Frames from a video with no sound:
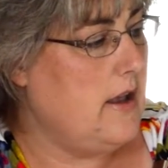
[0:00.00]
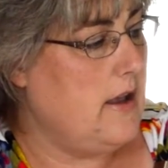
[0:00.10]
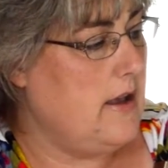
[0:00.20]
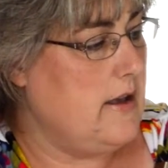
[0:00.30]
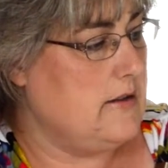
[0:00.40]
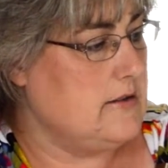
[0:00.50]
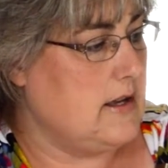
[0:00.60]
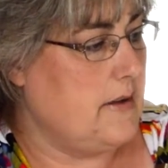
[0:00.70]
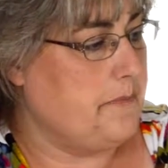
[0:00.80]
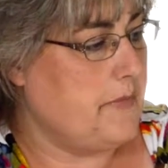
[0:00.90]
And
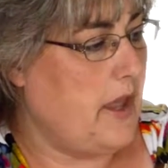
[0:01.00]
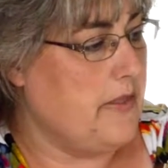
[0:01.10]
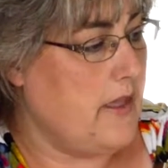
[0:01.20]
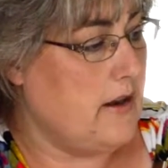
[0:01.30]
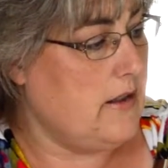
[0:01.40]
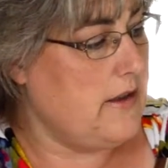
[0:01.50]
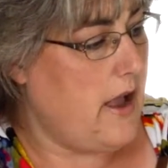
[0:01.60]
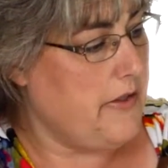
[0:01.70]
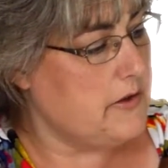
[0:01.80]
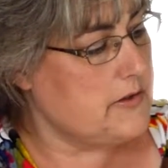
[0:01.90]
then on the other